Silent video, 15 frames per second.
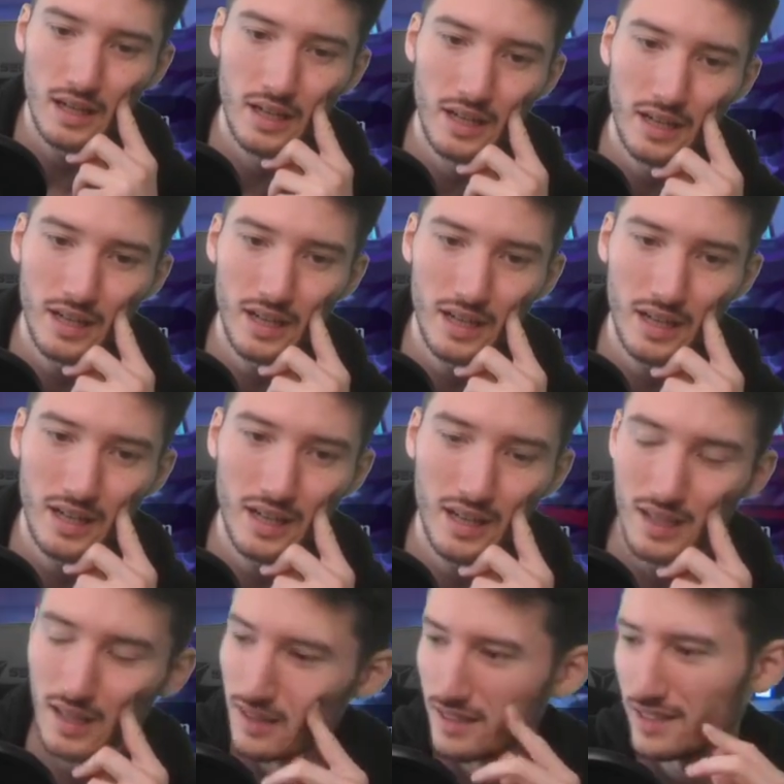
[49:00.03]

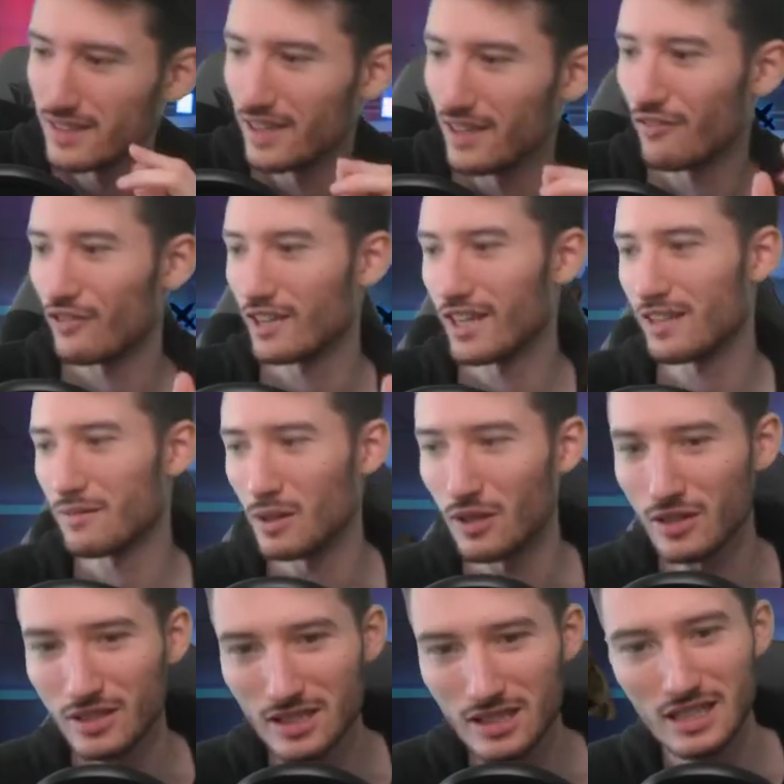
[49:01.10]
Yeah, forget about it.